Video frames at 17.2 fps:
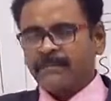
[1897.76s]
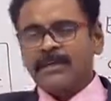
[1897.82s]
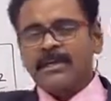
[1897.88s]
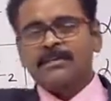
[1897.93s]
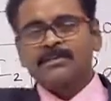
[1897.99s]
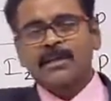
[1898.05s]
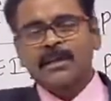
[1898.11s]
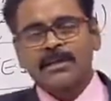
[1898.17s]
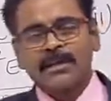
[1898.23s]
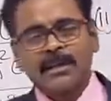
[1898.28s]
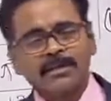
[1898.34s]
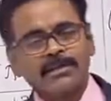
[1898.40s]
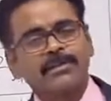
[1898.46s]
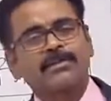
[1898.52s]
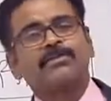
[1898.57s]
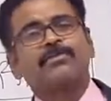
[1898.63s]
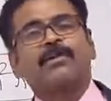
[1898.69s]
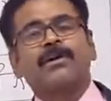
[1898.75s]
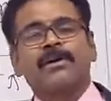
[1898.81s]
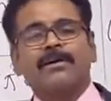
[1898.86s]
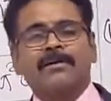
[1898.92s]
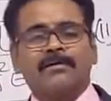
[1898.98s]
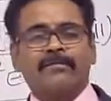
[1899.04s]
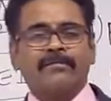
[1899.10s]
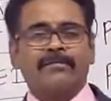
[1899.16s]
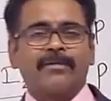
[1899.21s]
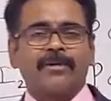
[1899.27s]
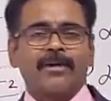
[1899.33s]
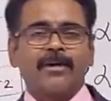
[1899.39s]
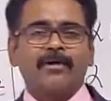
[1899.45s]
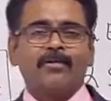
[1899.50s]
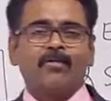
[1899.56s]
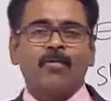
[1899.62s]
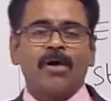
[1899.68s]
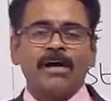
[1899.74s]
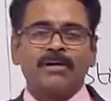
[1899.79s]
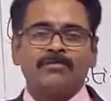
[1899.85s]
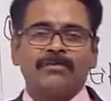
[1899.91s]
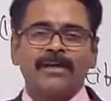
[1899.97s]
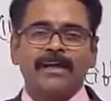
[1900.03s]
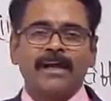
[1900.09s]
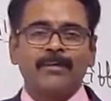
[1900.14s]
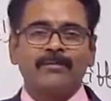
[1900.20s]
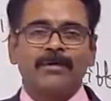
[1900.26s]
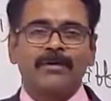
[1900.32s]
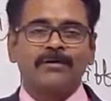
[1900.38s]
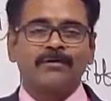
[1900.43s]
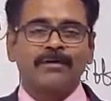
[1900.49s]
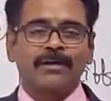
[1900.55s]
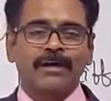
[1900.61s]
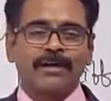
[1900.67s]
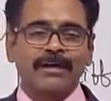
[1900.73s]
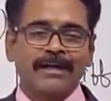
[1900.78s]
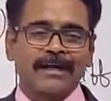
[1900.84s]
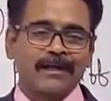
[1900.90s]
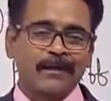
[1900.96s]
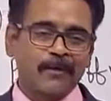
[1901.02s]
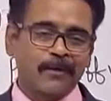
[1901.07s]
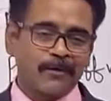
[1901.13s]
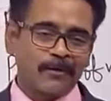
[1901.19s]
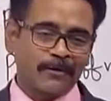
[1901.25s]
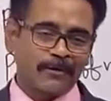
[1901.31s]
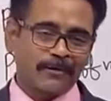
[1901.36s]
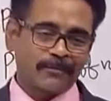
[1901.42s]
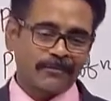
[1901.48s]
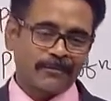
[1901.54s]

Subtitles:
is decreased to half, what will happen to critical load?